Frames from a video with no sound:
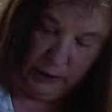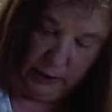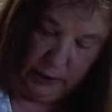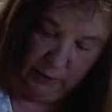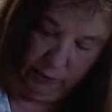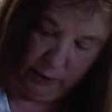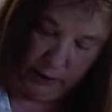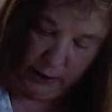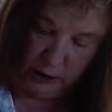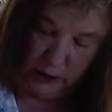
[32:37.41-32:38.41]
in the
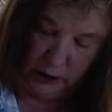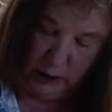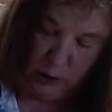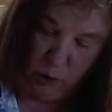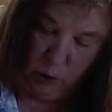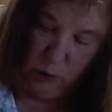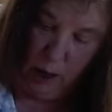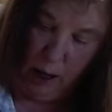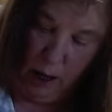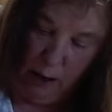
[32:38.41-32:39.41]
fridge, it's going to cool
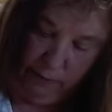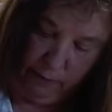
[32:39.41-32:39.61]
off